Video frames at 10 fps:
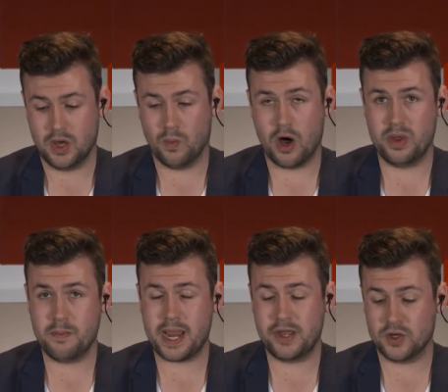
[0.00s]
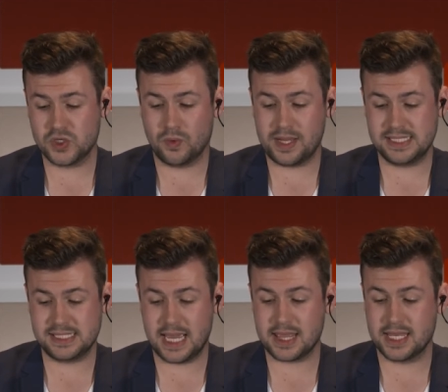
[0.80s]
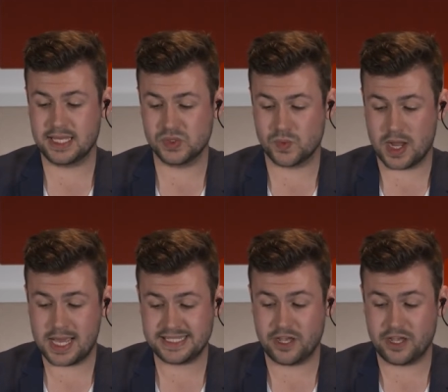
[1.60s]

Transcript: While we may not always get things right,